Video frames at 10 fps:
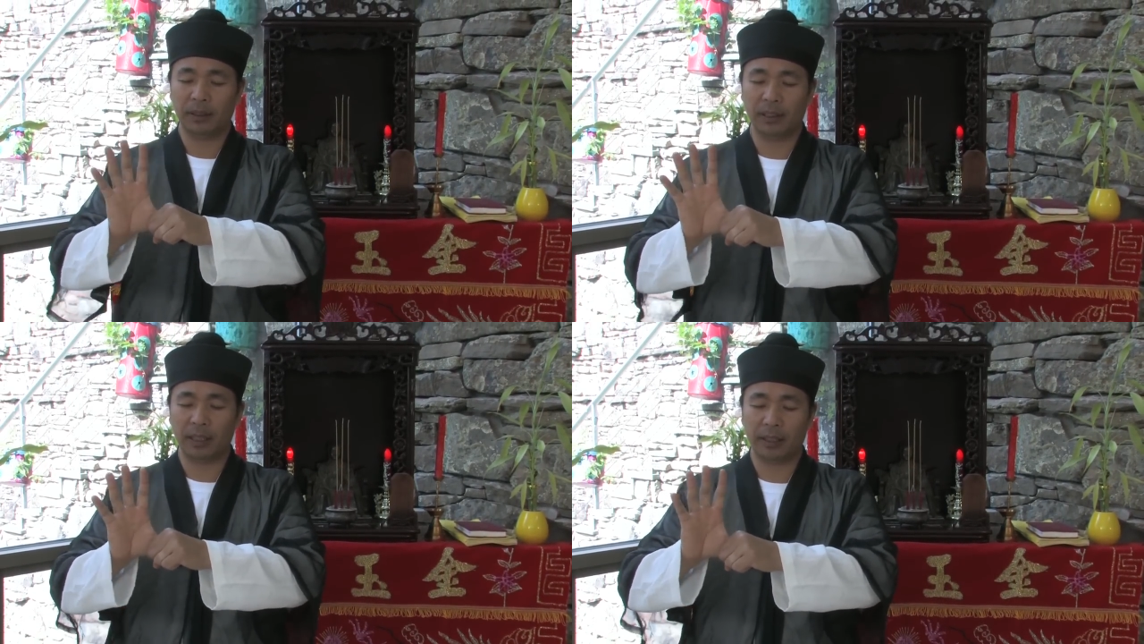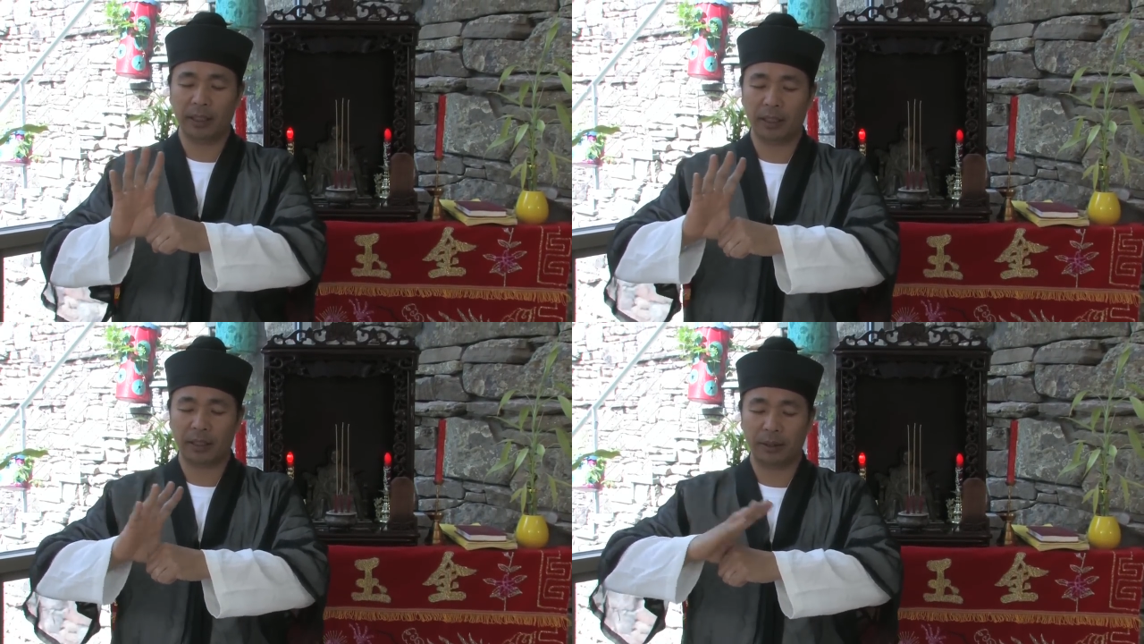the other
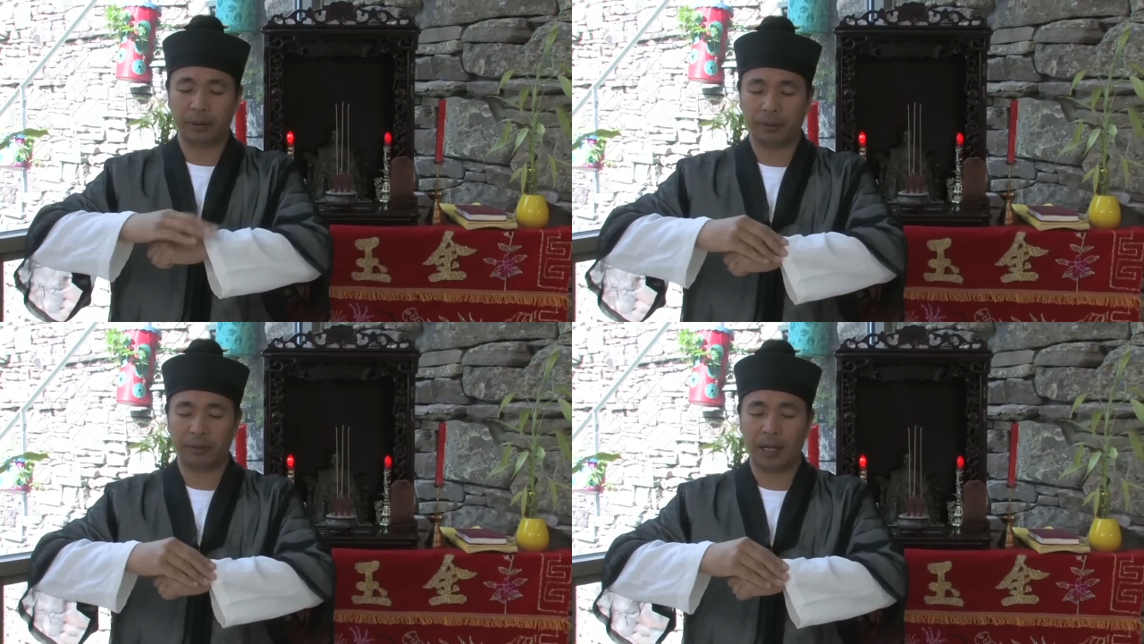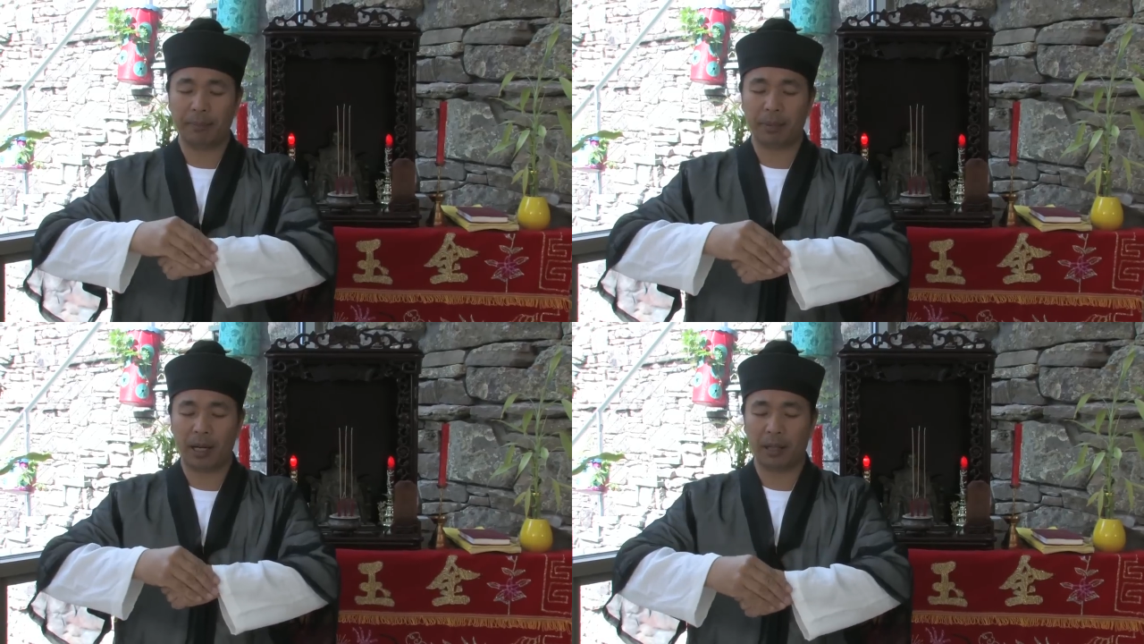hand go
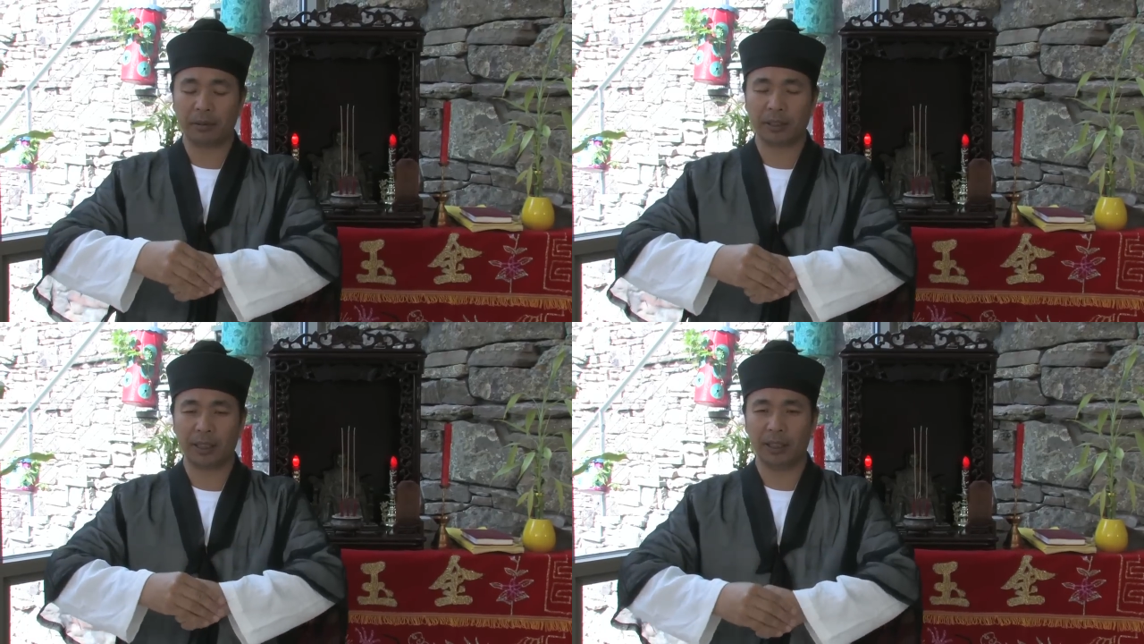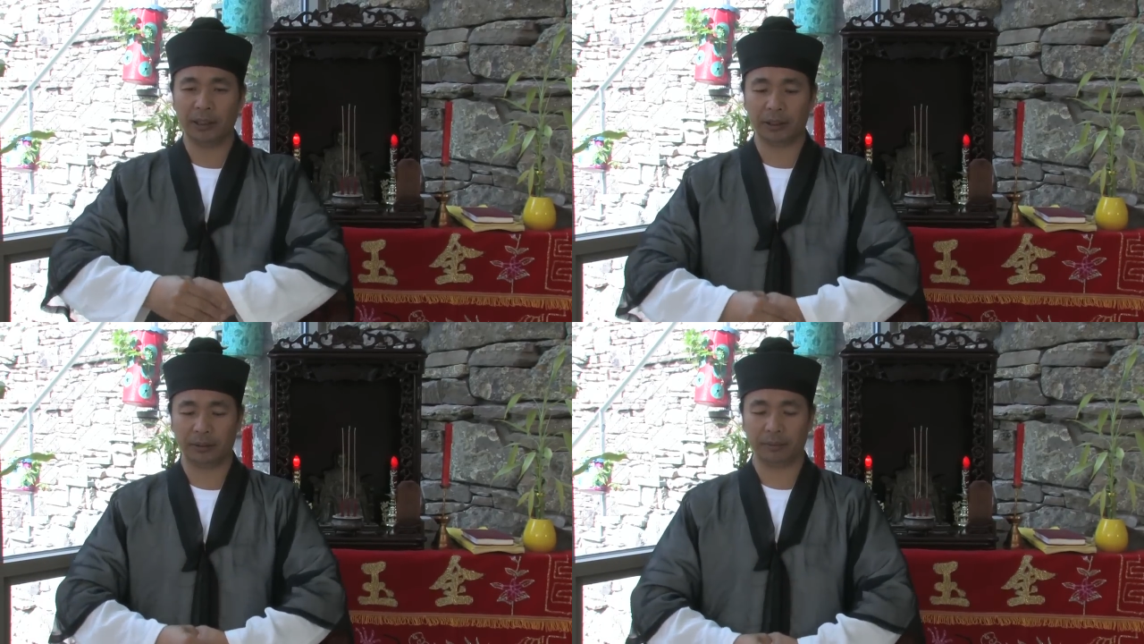wrap outside
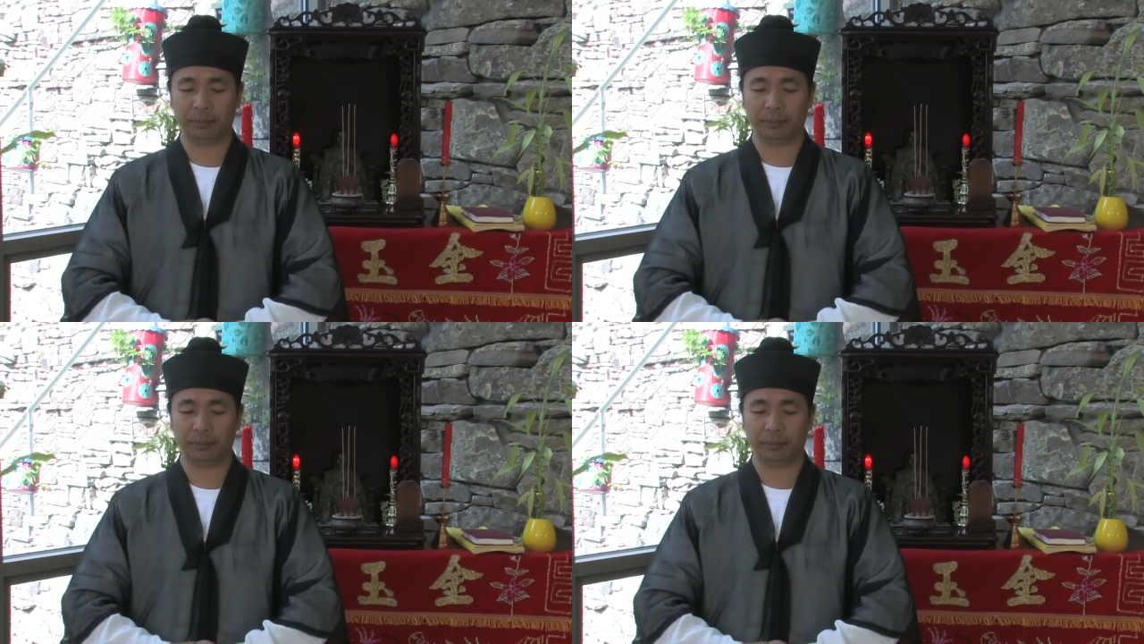you.